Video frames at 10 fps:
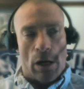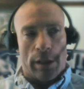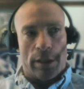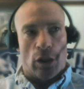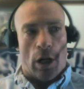
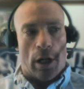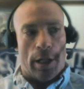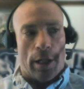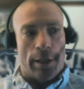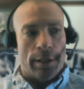it's hard
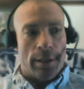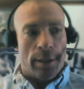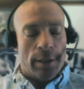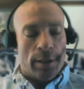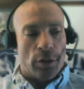
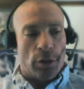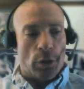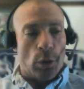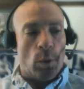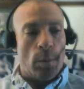
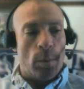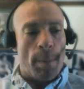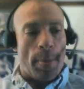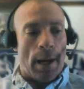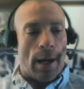to
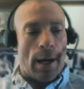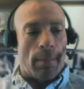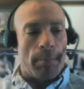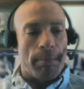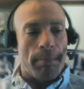um,
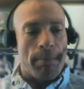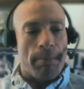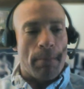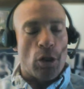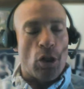
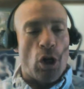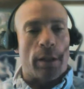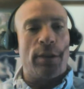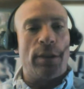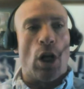talk
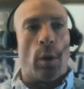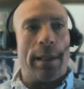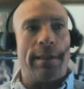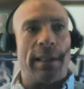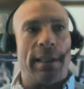to the
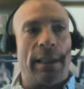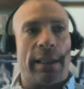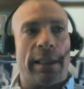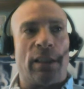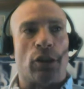ONT and
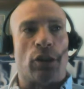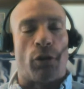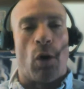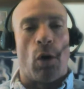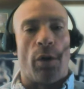
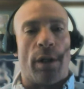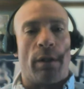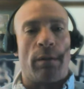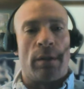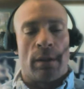control the,
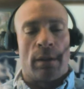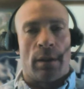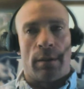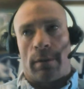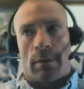the
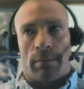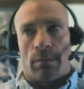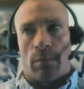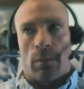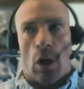
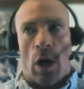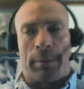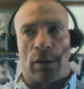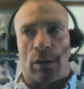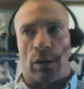
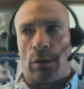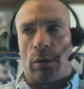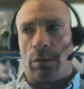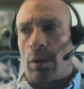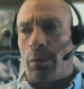optical,
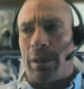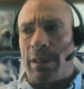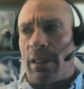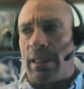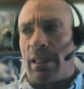what, what's it,
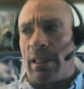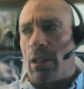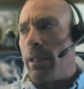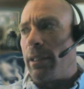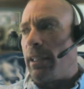is it
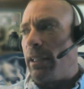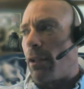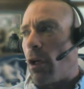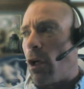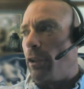ONT or
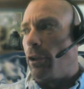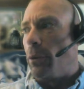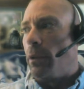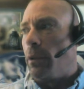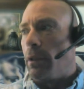ONU?
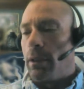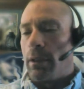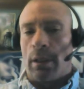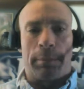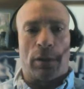
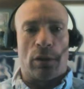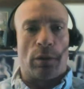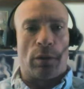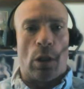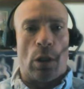Optical
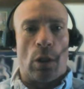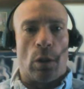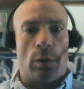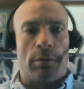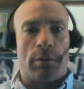node,
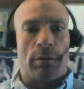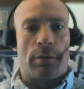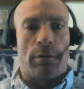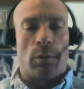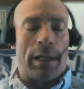
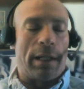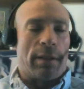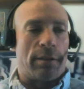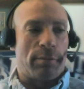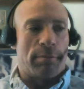whatever
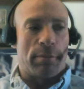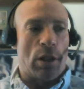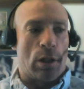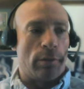it's called,